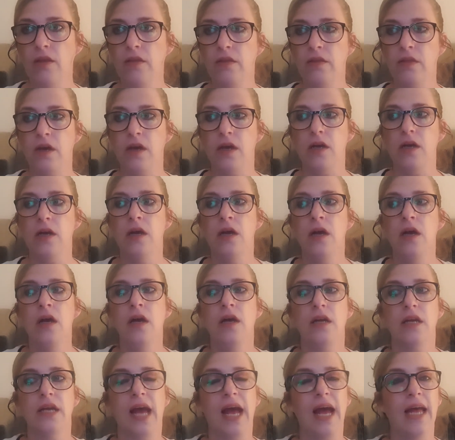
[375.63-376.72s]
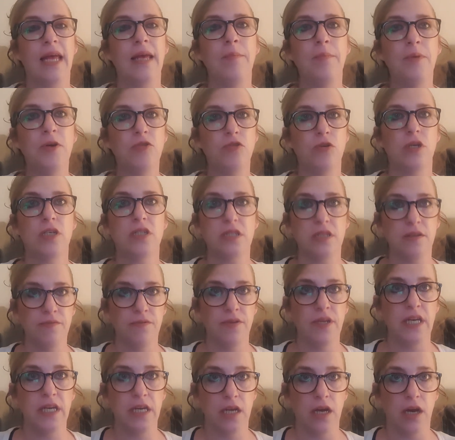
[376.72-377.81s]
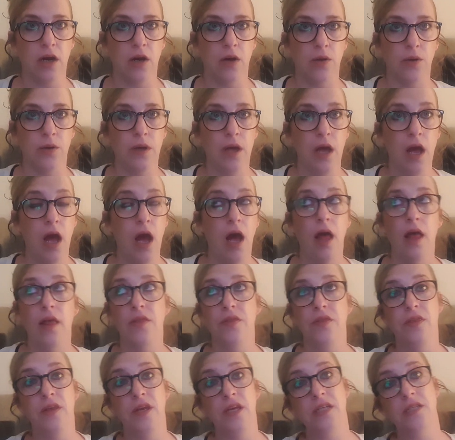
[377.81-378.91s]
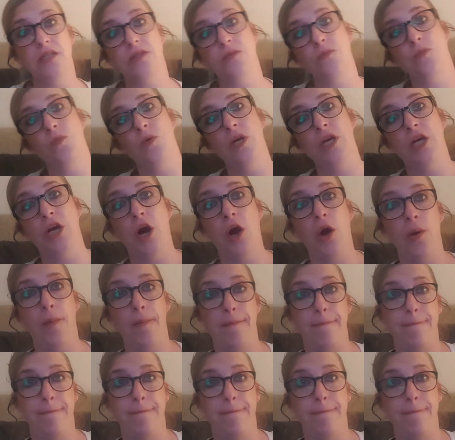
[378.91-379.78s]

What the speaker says: that came across a video. We go